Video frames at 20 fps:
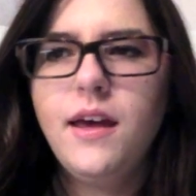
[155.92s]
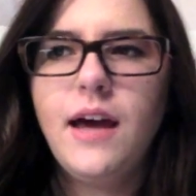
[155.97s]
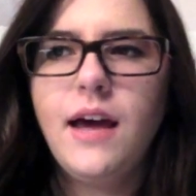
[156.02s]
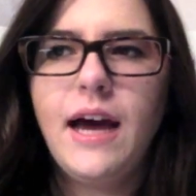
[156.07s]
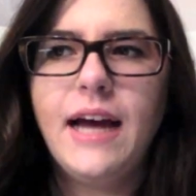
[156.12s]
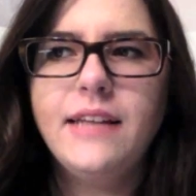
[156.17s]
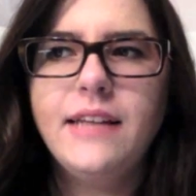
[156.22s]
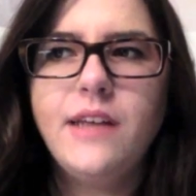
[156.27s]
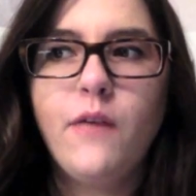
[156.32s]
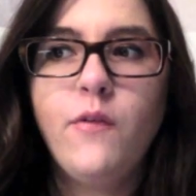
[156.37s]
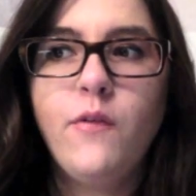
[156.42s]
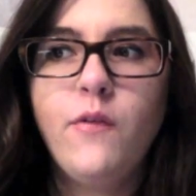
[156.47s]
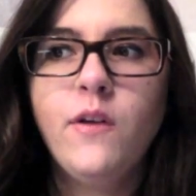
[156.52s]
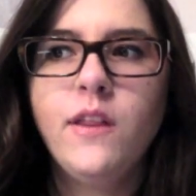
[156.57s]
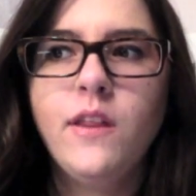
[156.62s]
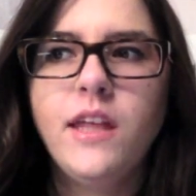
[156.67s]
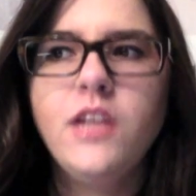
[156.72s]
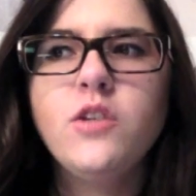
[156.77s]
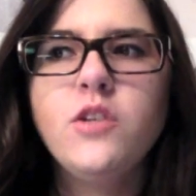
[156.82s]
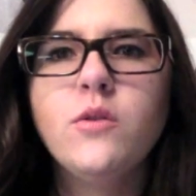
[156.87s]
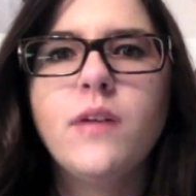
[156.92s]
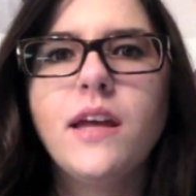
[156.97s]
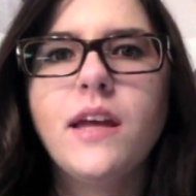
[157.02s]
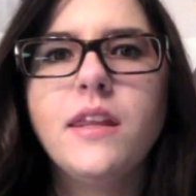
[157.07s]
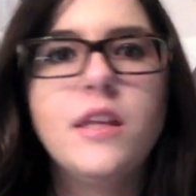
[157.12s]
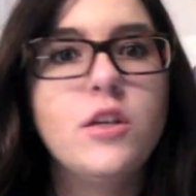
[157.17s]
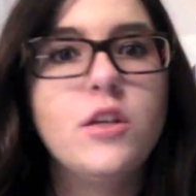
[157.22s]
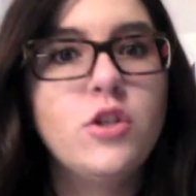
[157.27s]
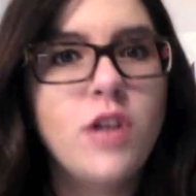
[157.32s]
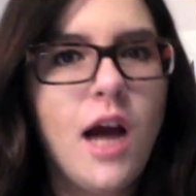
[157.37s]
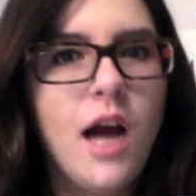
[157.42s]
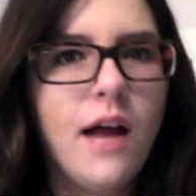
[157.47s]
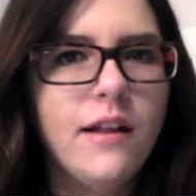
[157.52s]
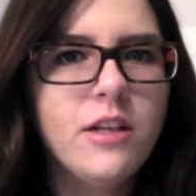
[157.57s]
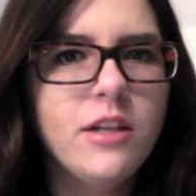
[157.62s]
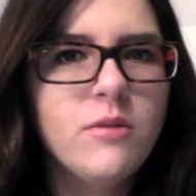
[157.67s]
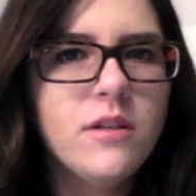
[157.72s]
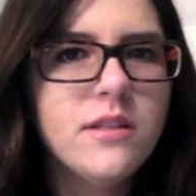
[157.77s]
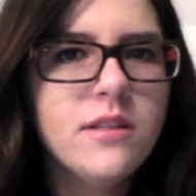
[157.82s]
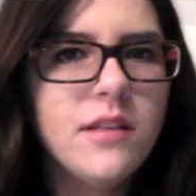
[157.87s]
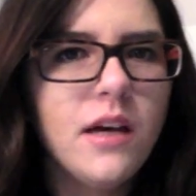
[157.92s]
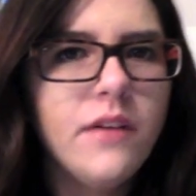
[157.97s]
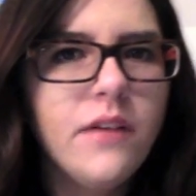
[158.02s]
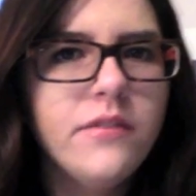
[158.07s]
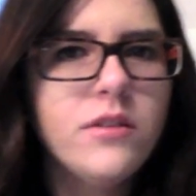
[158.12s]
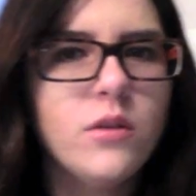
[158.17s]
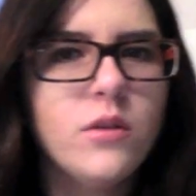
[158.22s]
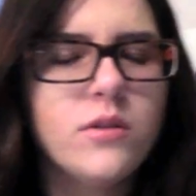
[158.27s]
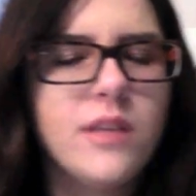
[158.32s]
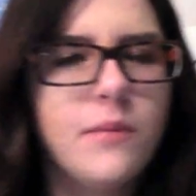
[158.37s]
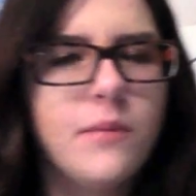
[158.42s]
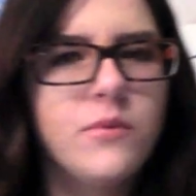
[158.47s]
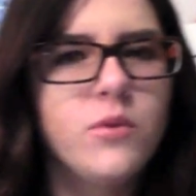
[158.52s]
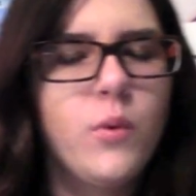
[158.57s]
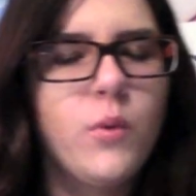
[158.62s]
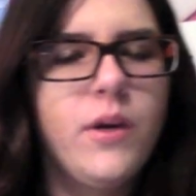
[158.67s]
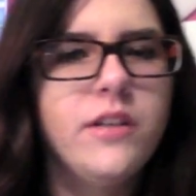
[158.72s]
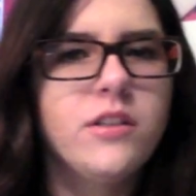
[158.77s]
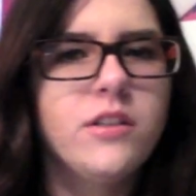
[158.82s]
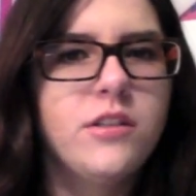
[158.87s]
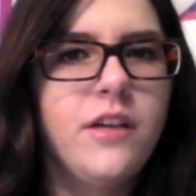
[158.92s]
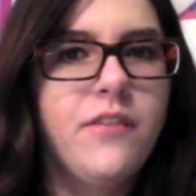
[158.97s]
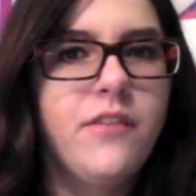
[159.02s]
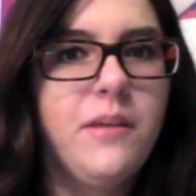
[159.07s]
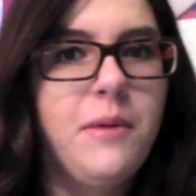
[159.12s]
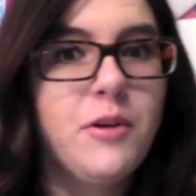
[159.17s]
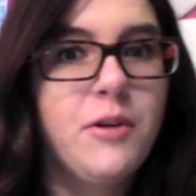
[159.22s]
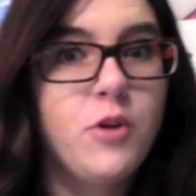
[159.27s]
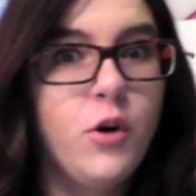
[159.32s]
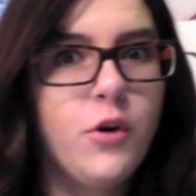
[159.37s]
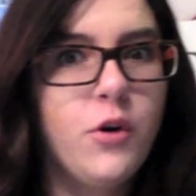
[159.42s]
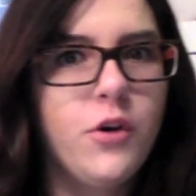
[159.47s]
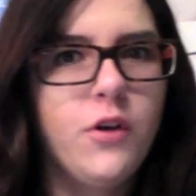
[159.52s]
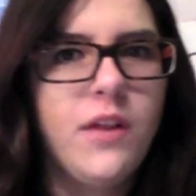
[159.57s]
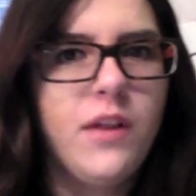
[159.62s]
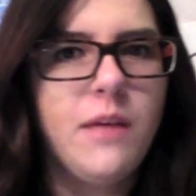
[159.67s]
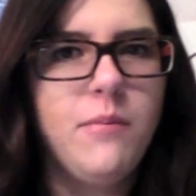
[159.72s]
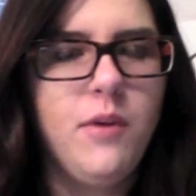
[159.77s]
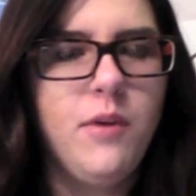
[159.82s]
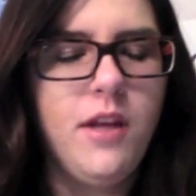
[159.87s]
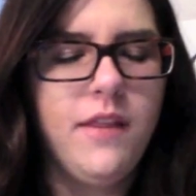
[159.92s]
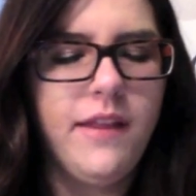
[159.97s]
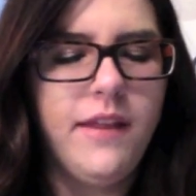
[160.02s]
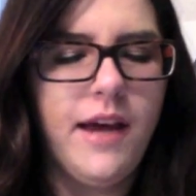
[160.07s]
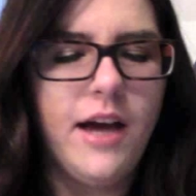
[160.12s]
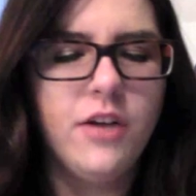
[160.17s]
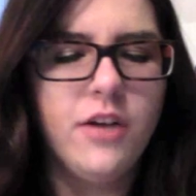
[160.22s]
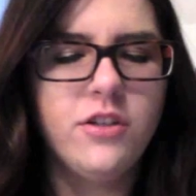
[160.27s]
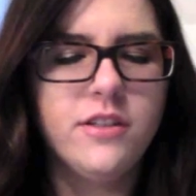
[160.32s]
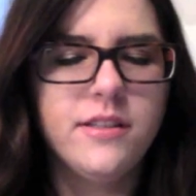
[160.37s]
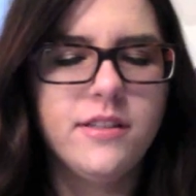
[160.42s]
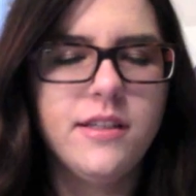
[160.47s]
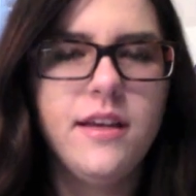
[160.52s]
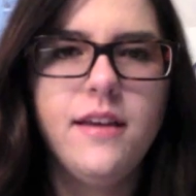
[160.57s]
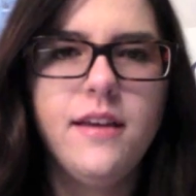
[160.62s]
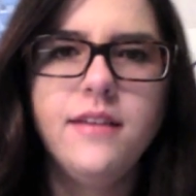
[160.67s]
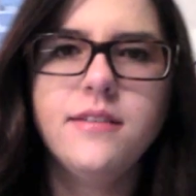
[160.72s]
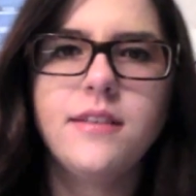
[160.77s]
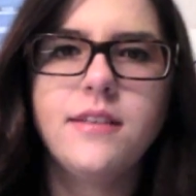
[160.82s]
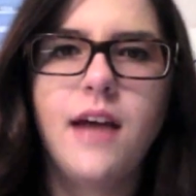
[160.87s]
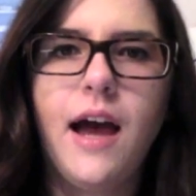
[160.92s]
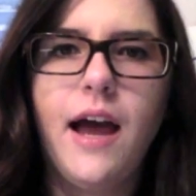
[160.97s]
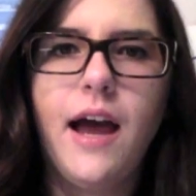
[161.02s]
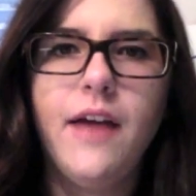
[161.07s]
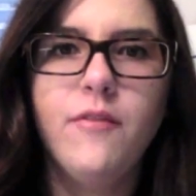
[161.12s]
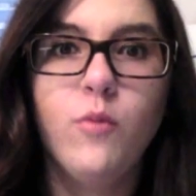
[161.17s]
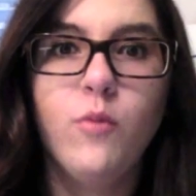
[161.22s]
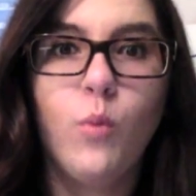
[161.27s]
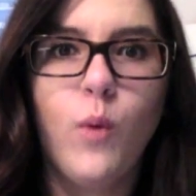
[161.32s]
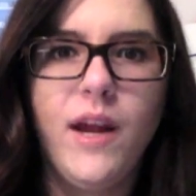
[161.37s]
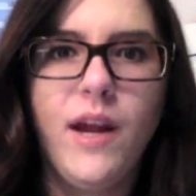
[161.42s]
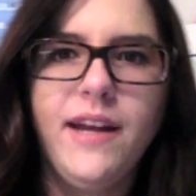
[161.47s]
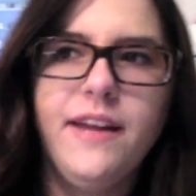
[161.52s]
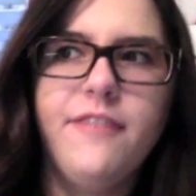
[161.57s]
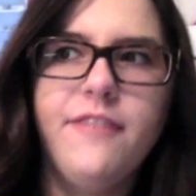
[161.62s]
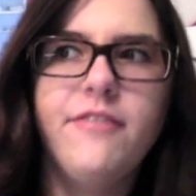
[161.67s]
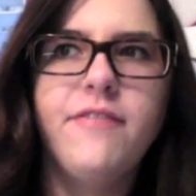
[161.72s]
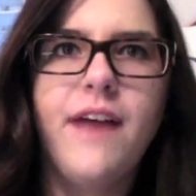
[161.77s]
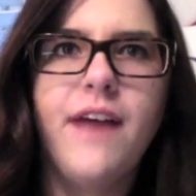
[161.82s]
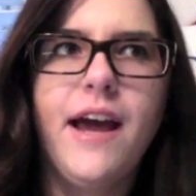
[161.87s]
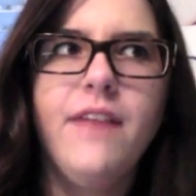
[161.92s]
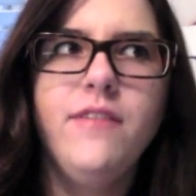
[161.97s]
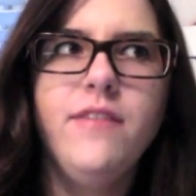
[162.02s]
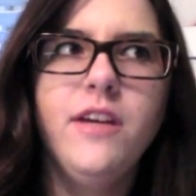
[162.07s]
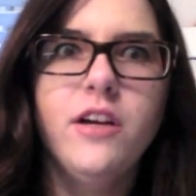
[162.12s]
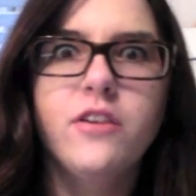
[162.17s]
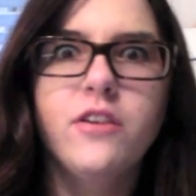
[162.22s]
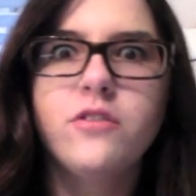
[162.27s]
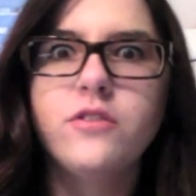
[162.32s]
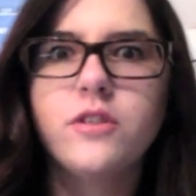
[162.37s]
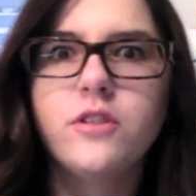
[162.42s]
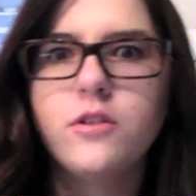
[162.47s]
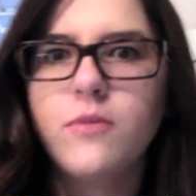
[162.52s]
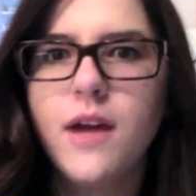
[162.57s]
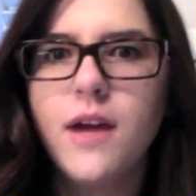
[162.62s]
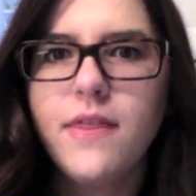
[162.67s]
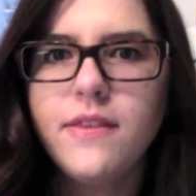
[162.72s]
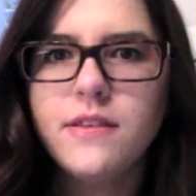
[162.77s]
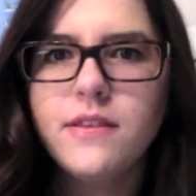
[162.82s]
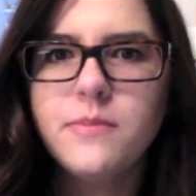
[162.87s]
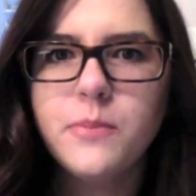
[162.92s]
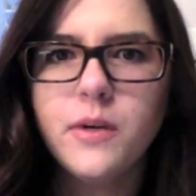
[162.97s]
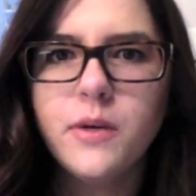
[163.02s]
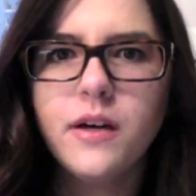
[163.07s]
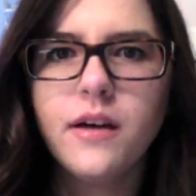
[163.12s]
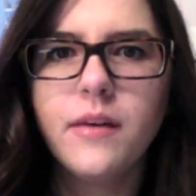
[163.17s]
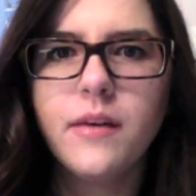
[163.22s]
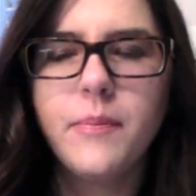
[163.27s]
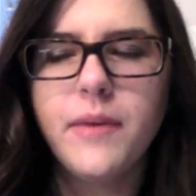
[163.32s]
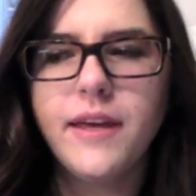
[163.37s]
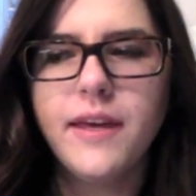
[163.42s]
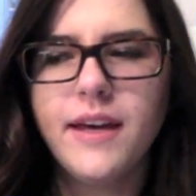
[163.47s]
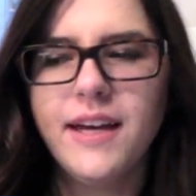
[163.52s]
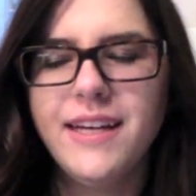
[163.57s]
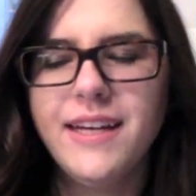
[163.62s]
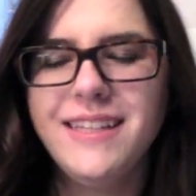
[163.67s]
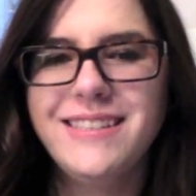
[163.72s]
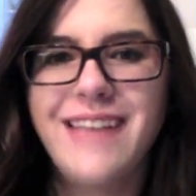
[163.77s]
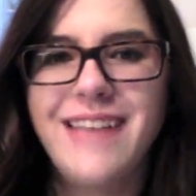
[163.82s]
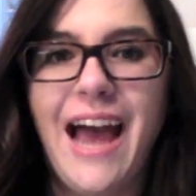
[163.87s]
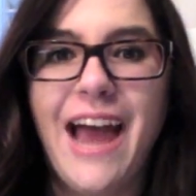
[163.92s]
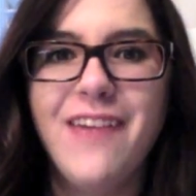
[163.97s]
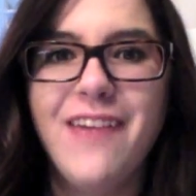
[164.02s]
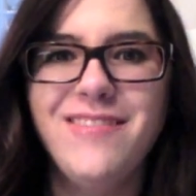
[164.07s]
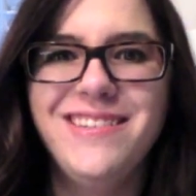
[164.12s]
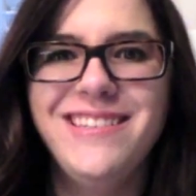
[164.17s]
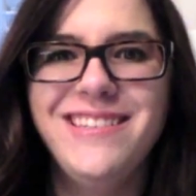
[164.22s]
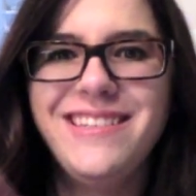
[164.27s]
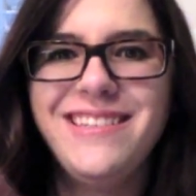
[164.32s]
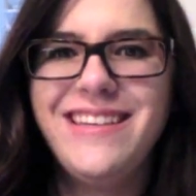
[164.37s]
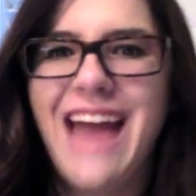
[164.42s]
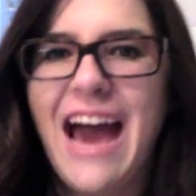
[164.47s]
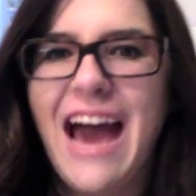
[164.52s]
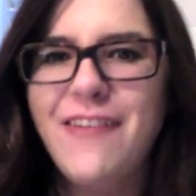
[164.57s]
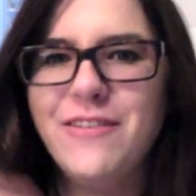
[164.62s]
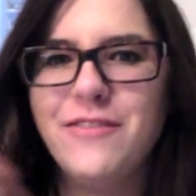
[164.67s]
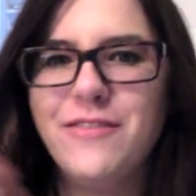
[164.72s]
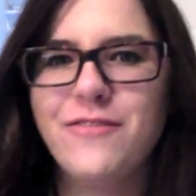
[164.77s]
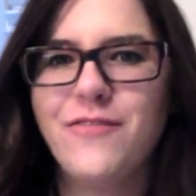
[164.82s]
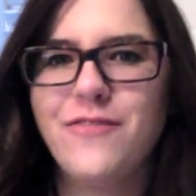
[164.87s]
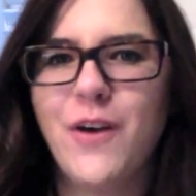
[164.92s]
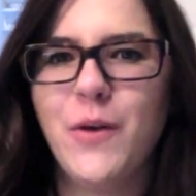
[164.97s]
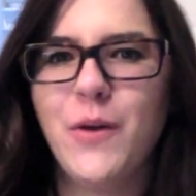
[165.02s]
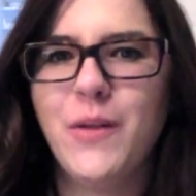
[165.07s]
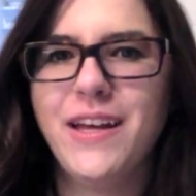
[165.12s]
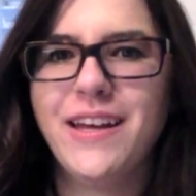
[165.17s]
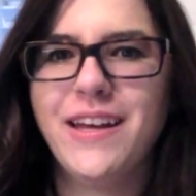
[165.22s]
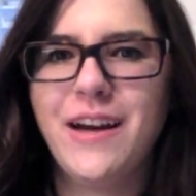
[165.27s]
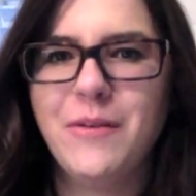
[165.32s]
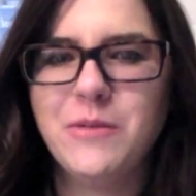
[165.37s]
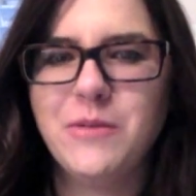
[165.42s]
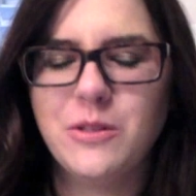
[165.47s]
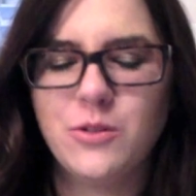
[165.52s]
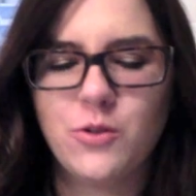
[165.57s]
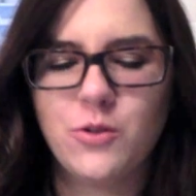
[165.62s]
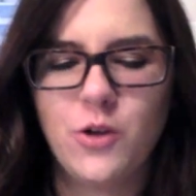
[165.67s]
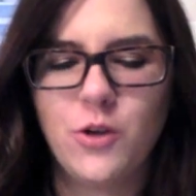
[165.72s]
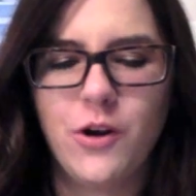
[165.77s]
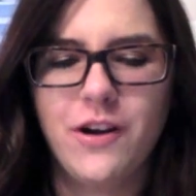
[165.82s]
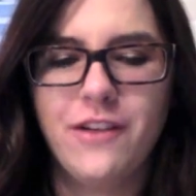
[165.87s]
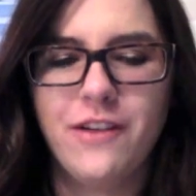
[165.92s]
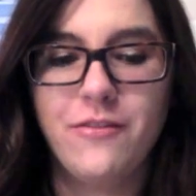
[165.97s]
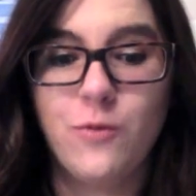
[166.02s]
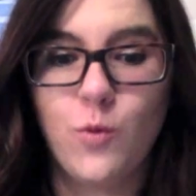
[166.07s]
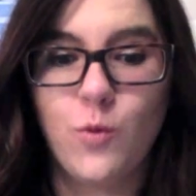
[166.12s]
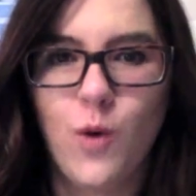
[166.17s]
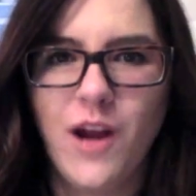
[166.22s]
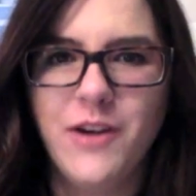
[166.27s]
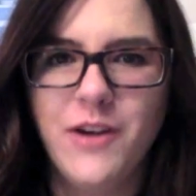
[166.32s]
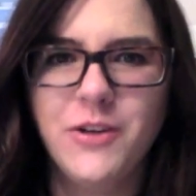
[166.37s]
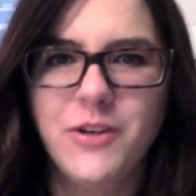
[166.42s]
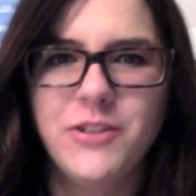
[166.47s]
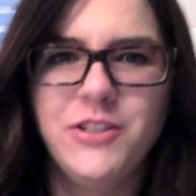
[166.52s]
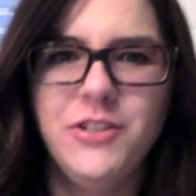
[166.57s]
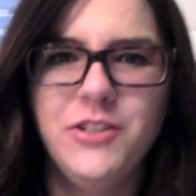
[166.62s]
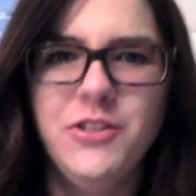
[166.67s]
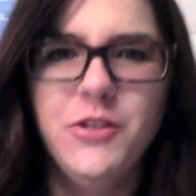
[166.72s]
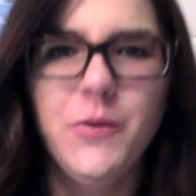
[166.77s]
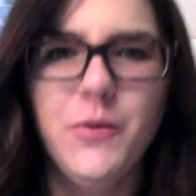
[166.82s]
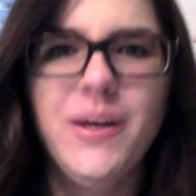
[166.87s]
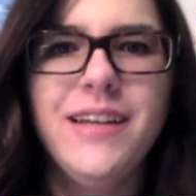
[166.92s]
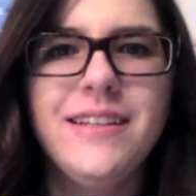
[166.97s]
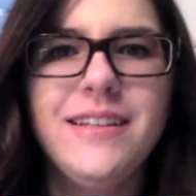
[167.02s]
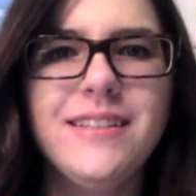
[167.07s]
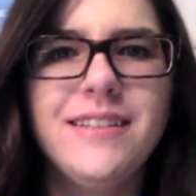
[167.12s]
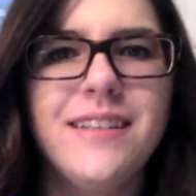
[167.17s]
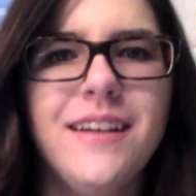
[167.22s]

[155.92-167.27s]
I definitely do like to challenge myself, so some stories are definitely much harder, like Beauty and the Ashes is. I've waited 5 years to write this book because I haven't felt like I was a strong enough writer to do it.